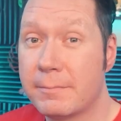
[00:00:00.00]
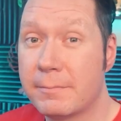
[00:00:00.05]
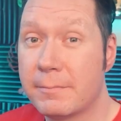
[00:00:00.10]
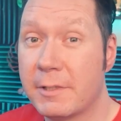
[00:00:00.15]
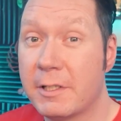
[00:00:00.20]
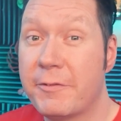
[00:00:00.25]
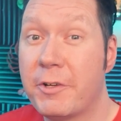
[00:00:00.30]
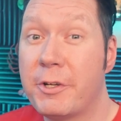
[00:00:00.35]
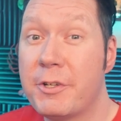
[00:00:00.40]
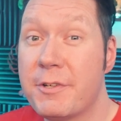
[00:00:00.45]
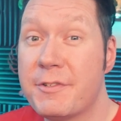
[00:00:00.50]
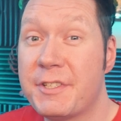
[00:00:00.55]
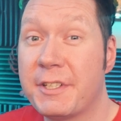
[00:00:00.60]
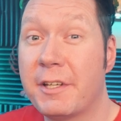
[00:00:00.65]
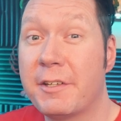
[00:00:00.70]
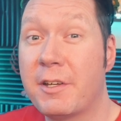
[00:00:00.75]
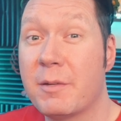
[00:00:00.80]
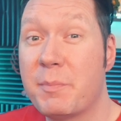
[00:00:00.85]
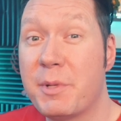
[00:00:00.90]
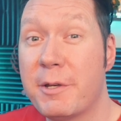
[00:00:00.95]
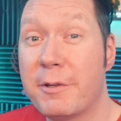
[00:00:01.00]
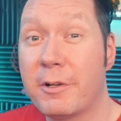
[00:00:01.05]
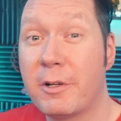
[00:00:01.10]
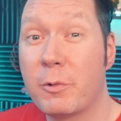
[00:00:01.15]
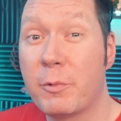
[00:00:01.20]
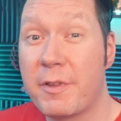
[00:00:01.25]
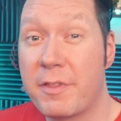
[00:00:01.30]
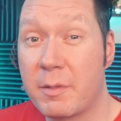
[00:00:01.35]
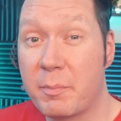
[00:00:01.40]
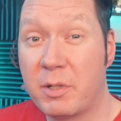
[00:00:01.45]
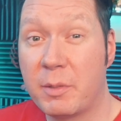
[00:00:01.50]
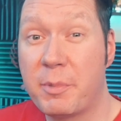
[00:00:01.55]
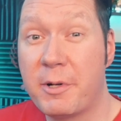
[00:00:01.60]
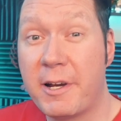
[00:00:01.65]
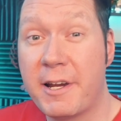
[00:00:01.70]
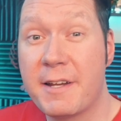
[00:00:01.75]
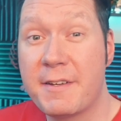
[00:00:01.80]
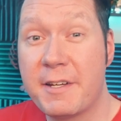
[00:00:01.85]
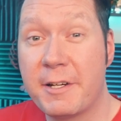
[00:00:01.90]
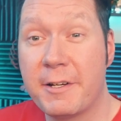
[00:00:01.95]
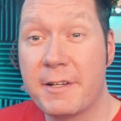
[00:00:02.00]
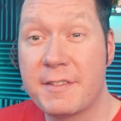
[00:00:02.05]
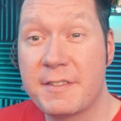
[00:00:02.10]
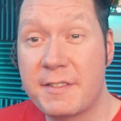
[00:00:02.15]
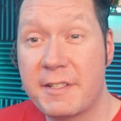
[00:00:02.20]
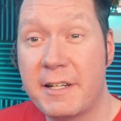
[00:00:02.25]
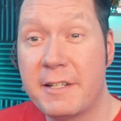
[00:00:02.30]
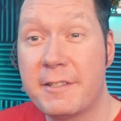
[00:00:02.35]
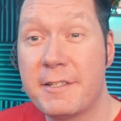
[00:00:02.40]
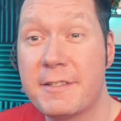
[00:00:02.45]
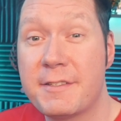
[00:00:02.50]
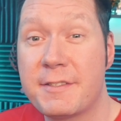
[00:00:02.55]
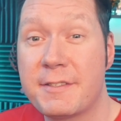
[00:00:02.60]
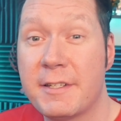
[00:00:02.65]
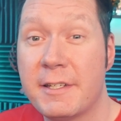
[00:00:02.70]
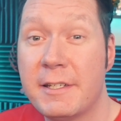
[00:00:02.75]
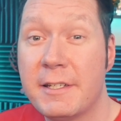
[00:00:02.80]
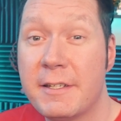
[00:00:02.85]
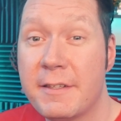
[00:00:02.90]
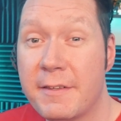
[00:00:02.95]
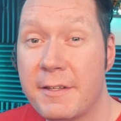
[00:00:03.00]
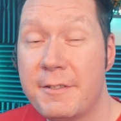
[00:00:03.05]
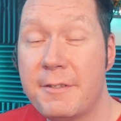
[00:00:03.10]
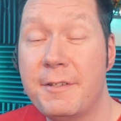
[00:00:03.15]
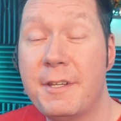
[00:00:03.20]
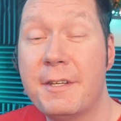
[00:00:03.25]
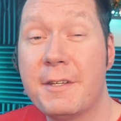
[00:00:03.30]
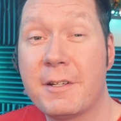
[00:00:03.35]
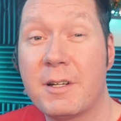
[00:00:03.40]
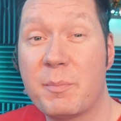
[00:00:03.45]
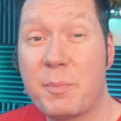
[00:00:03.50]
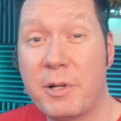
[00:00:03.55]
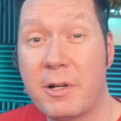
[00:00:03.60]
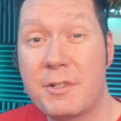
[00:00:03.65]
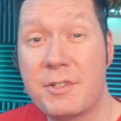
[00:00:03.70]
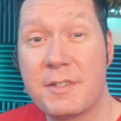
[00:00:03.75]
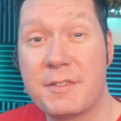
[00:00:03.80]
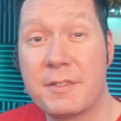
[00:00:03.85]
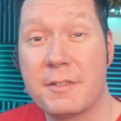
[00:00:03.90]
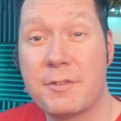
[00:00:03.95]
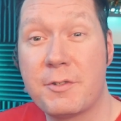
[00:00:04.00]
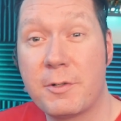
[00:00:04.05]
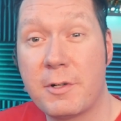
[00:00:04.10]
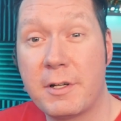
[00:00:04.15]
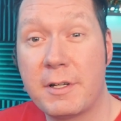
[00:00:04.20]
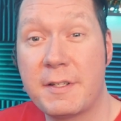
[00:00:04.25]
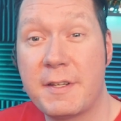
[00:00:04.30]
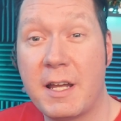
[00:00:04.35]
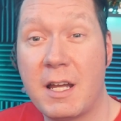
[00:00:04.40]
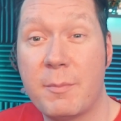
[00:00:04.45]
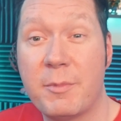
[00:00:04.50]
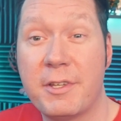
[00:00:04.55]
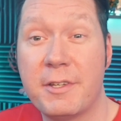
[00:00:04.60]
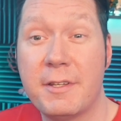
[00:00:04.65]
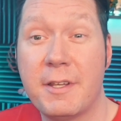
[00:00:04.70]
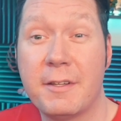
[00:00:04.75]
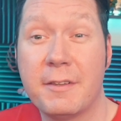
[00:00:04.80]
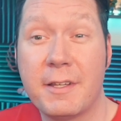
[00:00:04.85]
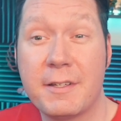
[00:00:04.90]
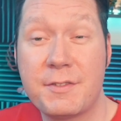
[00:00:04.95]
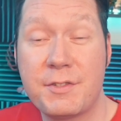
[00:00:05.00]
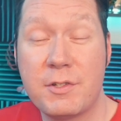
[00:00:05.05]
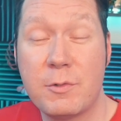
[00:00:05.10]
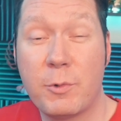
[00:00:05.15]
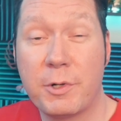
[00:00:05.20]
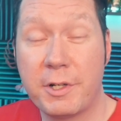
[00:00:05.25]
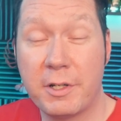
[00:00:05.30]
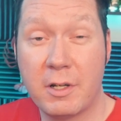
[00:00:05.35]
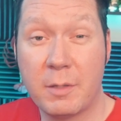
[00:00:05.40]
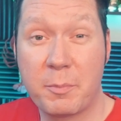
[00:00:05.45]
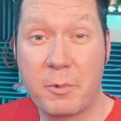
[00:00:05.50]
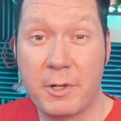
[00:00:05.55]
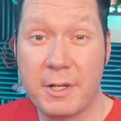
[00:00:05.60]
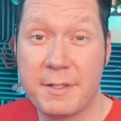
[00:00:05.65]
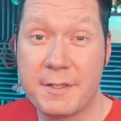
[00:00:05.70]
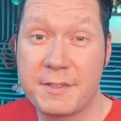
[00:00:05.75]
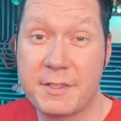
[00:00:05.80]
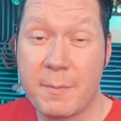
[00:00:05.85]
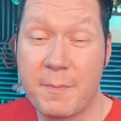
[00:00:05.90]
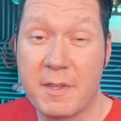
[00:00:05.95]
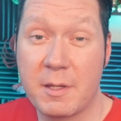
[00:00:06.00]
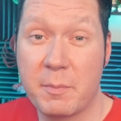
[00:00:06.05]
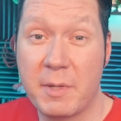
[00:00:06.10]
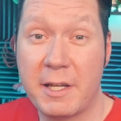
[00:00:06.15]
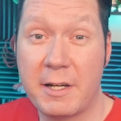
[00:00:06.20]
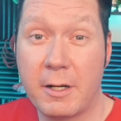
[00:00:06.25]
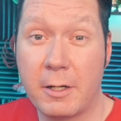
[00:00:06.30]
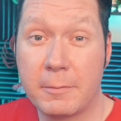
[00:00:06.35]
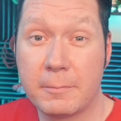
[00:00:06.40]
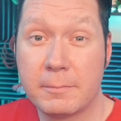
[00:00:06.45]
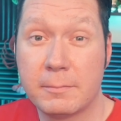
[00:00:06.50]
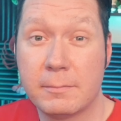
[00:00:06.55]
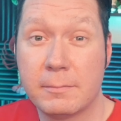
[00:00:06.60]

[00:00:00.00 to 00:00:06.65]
If you're using a computer with a proprietary stylus, then you need not purchase a drawing tablet unless you want to upgrade to something better.